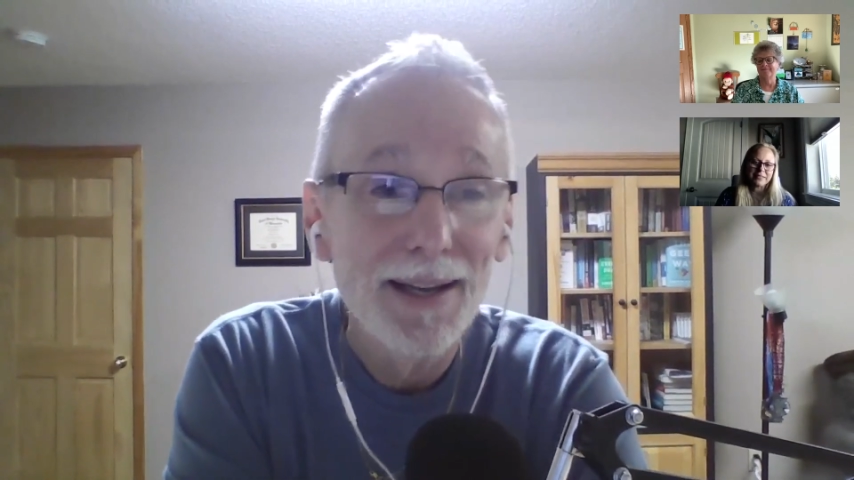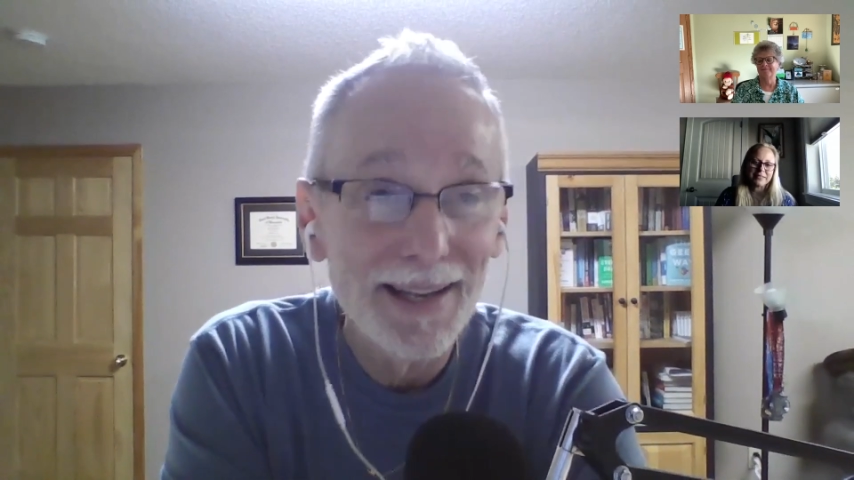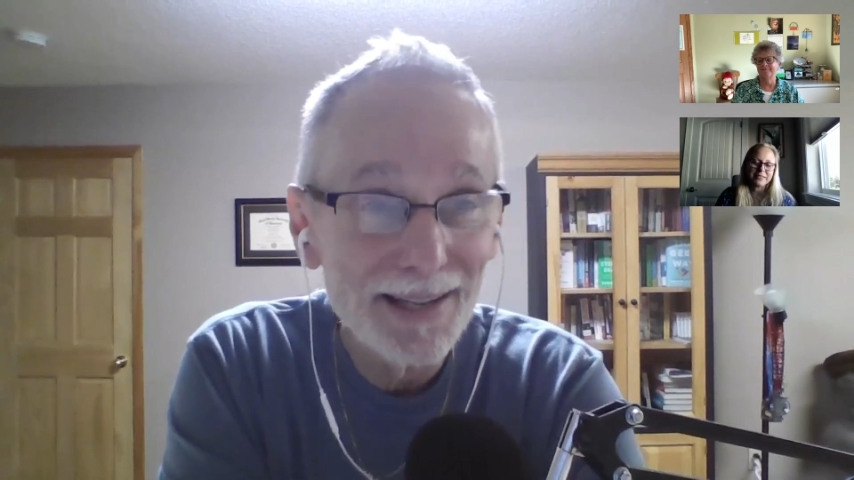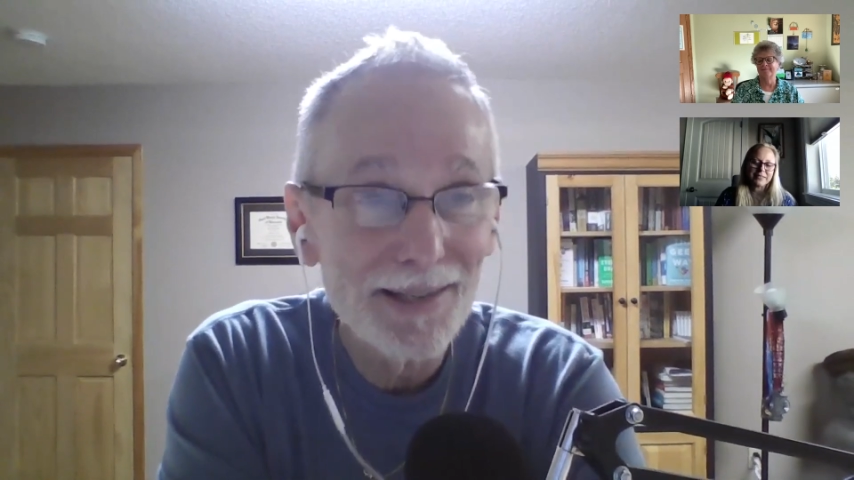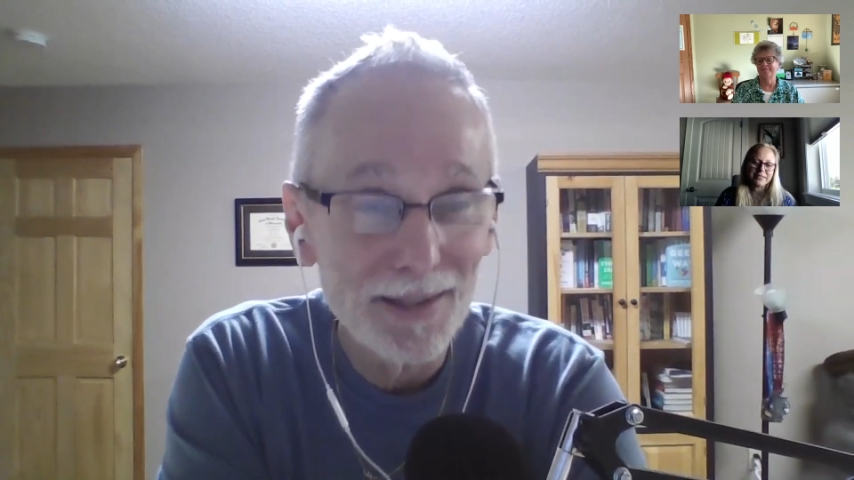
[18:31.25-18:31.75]

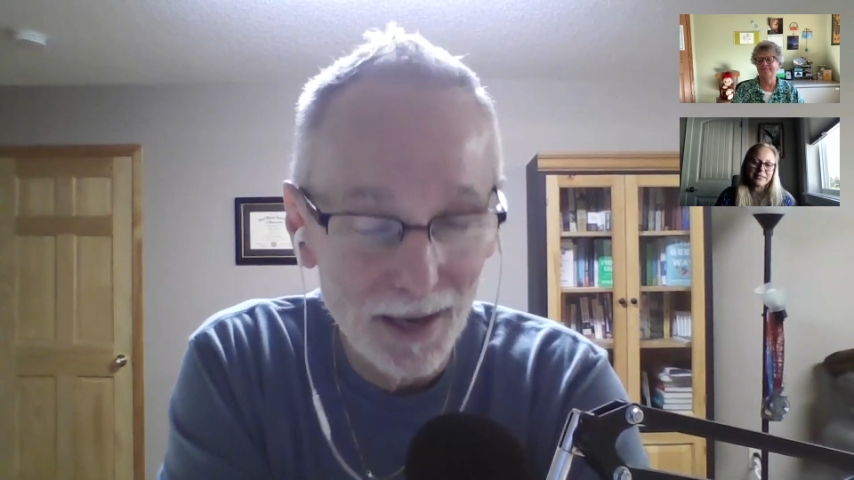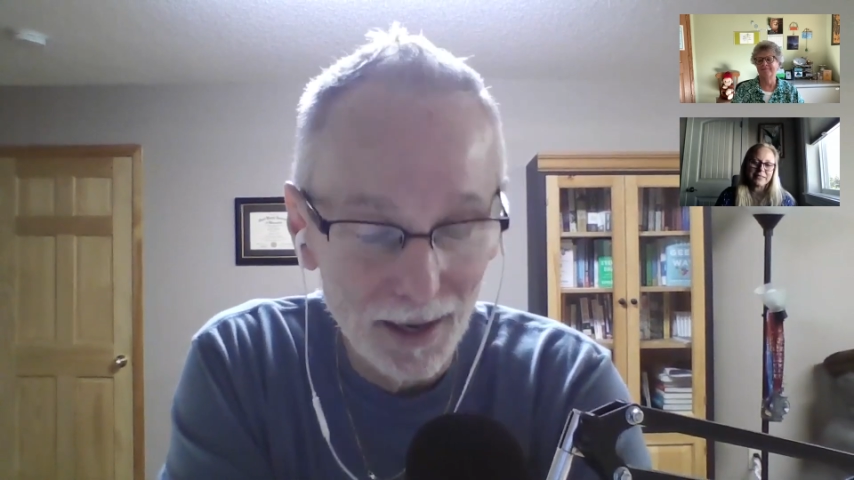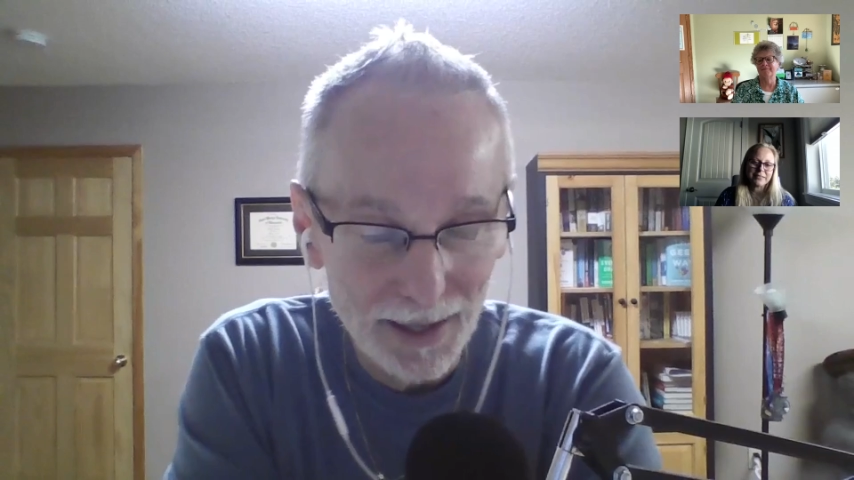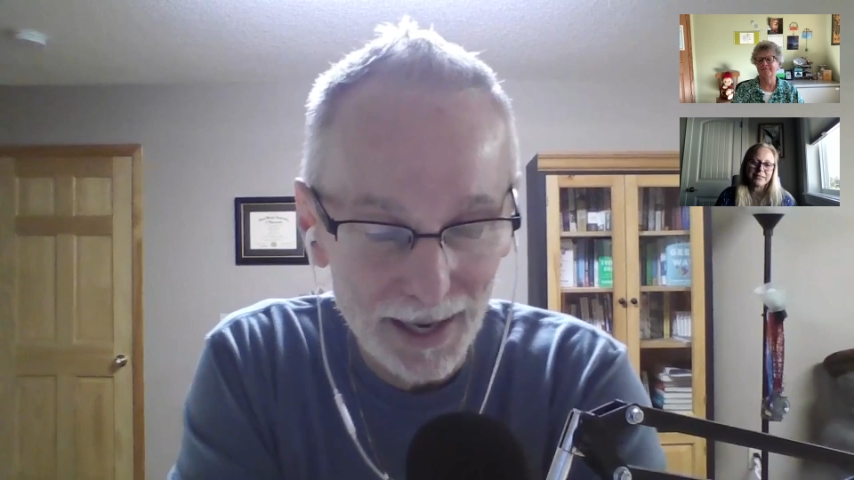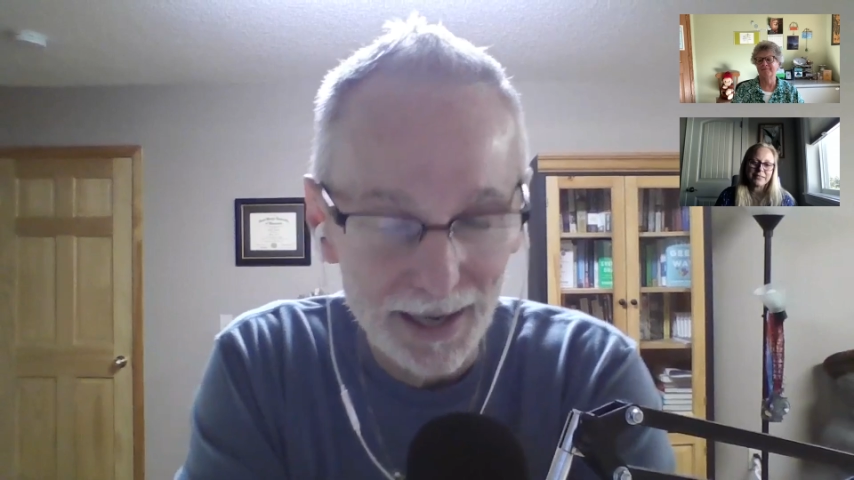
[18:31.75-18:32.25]
is
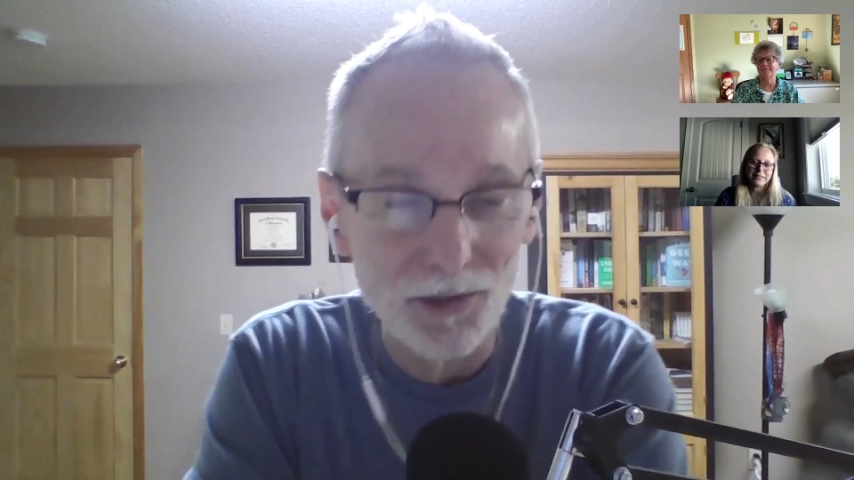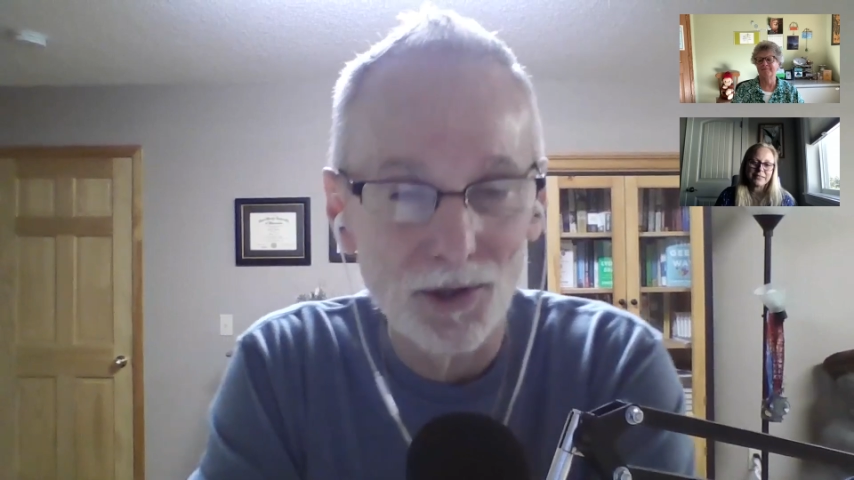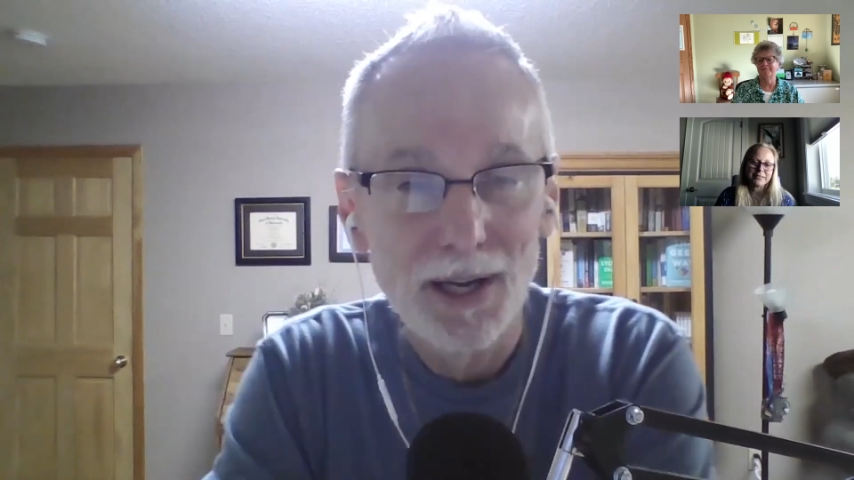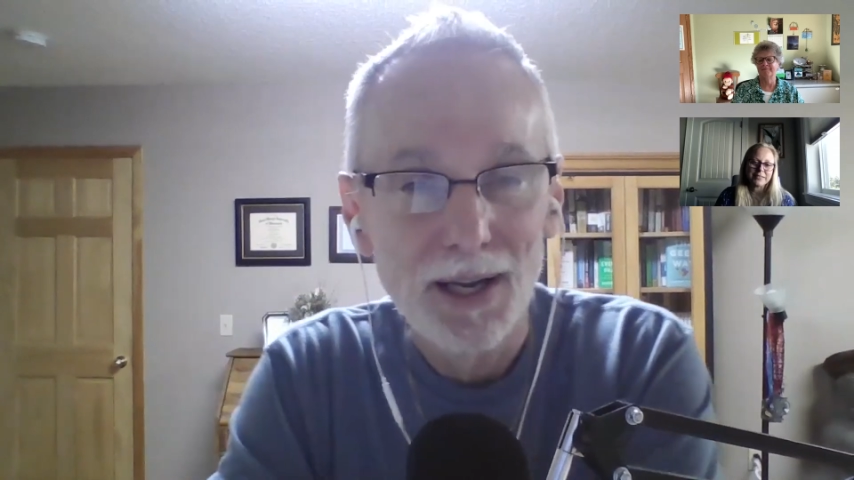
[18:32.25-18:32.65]
young age,